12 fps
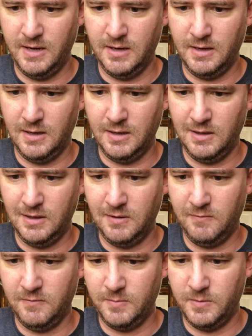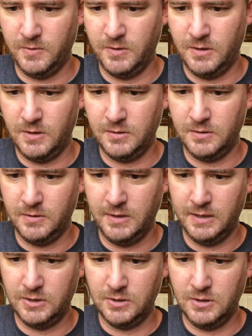it, I think, from the wrong
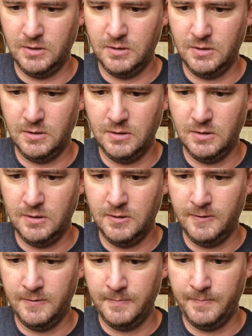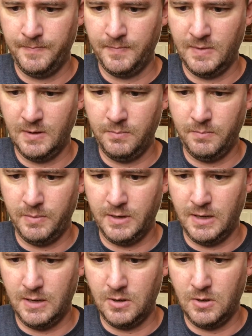direction.
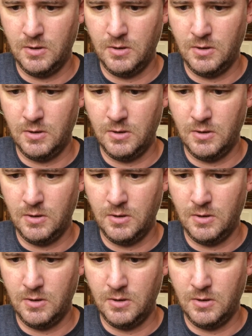But